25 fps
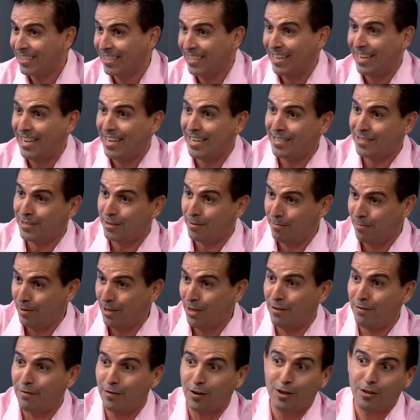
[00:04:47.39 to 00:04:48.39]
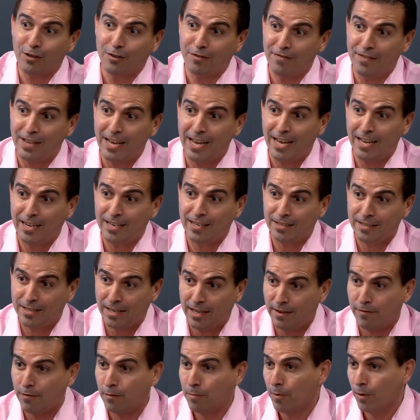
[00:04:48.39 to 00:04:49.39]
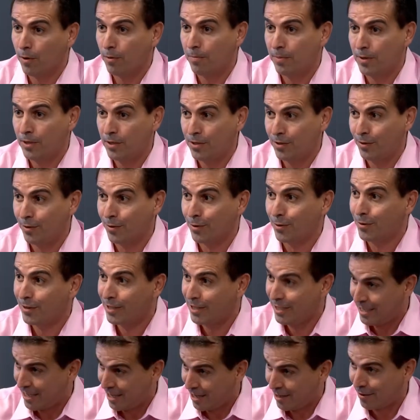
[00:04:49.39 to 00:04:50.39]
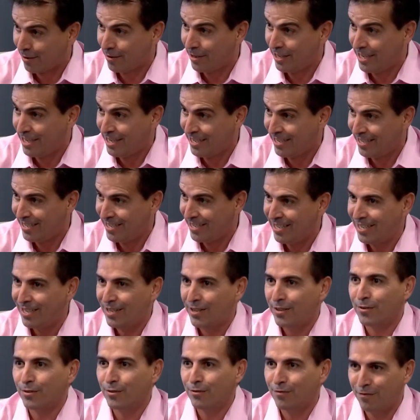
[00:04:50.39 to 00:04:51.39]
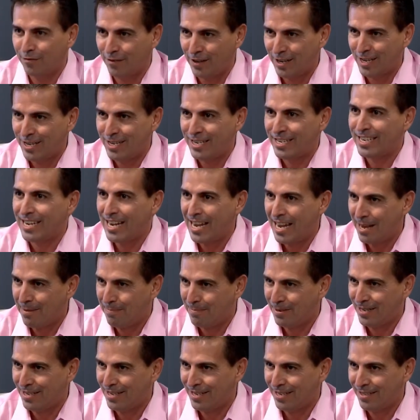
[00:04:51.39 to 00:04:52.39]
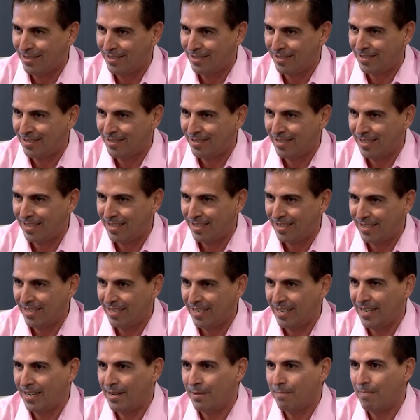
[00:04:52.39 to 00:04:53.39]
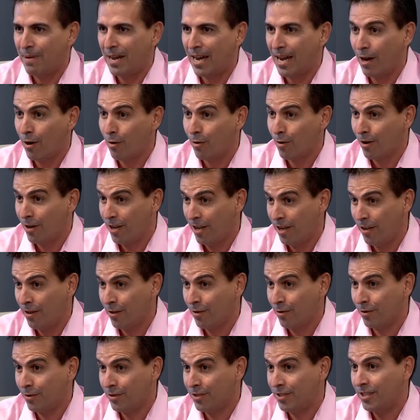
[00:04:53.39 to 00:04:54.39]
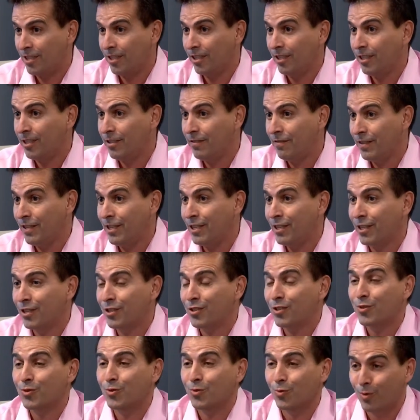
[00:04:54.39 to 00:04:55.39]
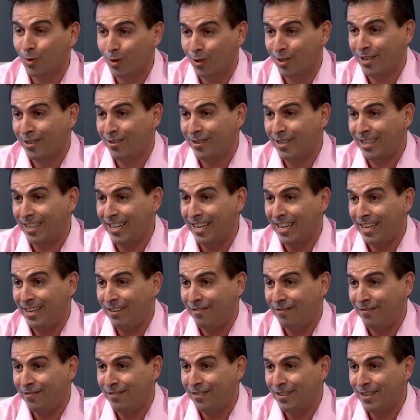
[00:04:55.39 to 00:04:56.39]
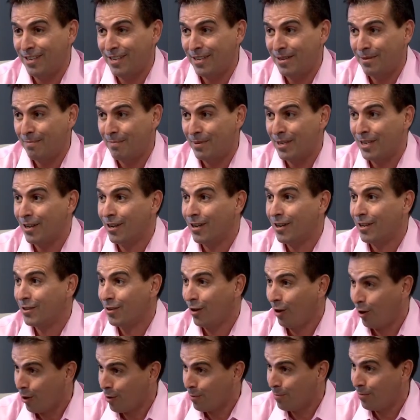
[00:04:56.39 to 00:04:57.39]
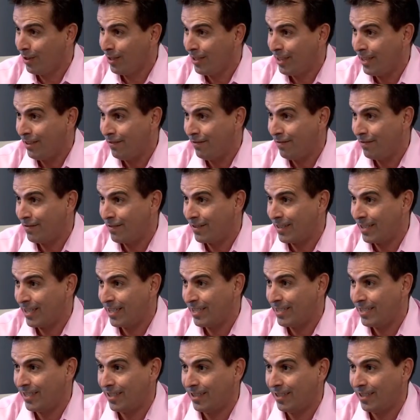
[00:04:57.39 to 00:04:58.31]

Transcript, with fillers: that hangs above all of that, is I have a purpose through integrity, through fun and happiness, that I empower others to live an extraordinary life beyond our belief and to